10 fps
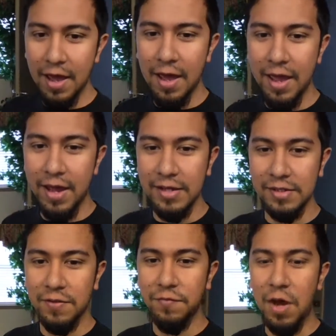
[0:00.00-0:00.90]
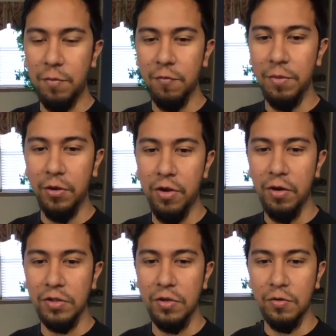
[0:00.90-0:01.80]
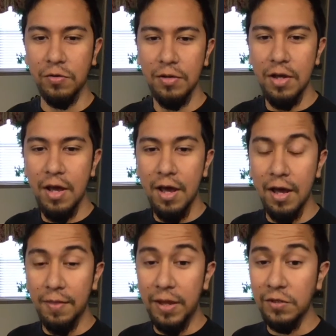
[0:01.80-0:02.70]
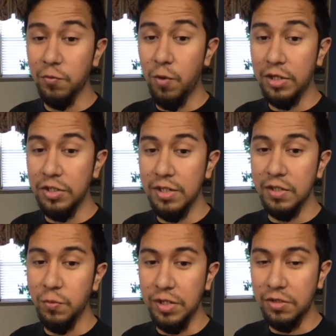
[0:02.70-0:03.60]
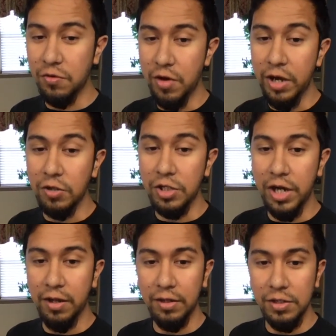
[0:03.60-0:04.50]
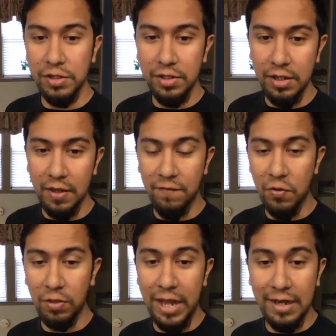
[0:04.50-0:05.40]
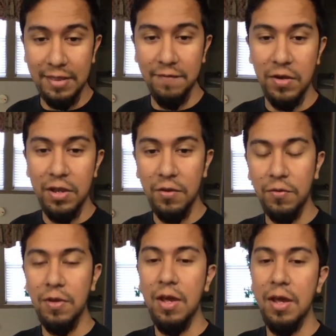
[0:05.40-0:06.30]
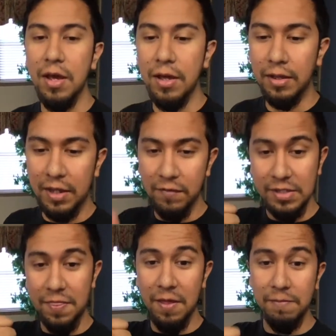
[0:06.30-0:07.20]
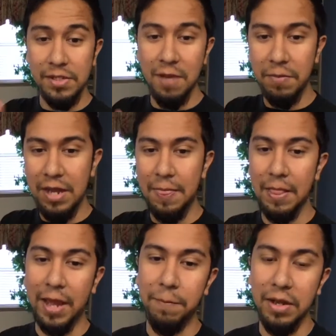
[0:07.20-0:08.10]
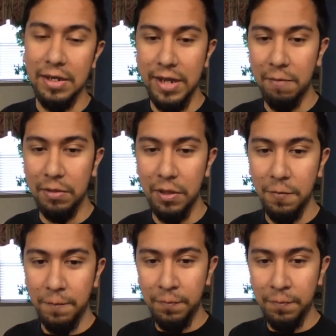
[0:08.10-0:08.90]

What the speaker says: Hey guys, it's Fopple from the Creator Circle. Thanks for watching this week's Creators Challenge. If you liked the video, give us a thumbs up and hit the like button down below.